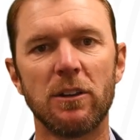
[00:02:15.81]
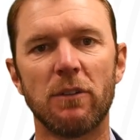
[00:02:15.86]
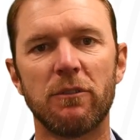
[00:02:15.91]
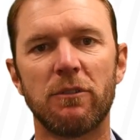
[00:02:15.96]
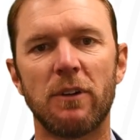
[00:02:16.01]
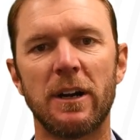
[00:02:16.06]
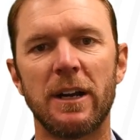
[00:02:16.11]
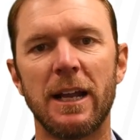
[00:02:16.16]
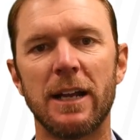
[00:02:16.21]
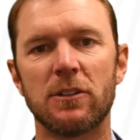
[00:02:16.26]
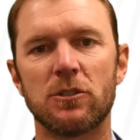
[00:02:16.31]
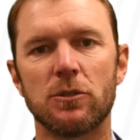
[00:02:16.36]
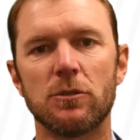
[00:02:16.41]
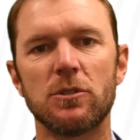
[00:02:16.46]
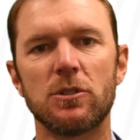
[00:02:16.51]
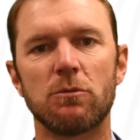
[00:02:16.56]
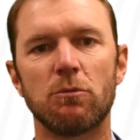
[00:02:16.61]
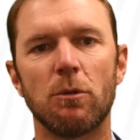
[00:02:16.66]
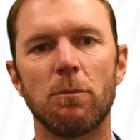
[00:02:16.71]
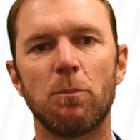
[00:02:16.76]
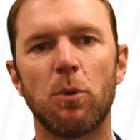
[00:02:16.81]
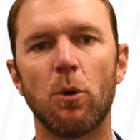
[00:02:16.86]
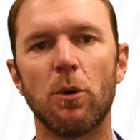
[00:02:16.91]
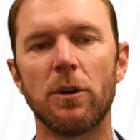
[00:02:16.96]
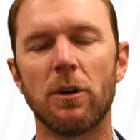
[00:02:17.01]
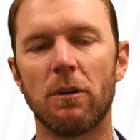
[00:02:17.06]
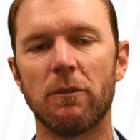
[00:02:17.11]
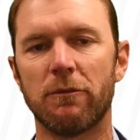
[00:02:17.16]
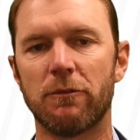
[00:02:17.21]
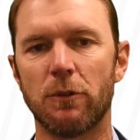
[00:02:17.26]
their financials to
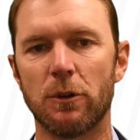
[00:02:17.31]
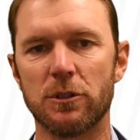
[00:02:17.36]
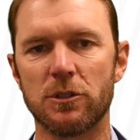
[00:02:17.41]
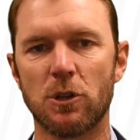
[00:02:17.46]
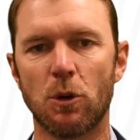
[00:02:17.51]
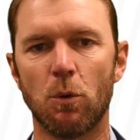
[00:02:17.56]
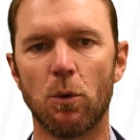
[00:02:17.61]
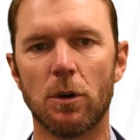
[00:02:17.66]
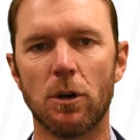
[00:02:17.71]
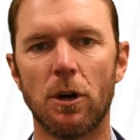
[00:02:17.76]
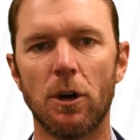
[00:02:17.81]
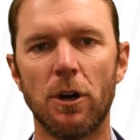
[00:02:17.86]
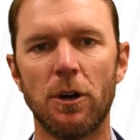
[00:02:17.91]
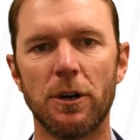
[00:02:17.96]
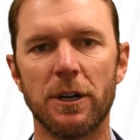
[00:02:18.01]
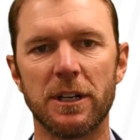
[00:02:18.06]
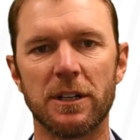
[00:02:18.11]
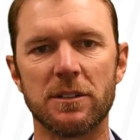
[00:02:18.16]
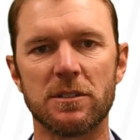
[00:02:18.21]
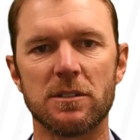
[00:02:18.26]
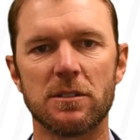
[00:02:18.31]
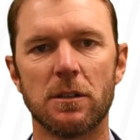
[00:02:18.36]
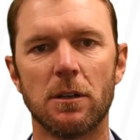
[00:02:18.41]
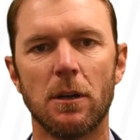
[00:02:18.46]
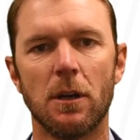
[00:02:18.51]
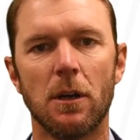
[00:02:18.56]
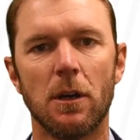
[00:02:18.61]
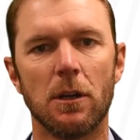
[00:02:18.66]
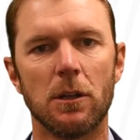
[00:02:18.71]
report on first quarter earnings.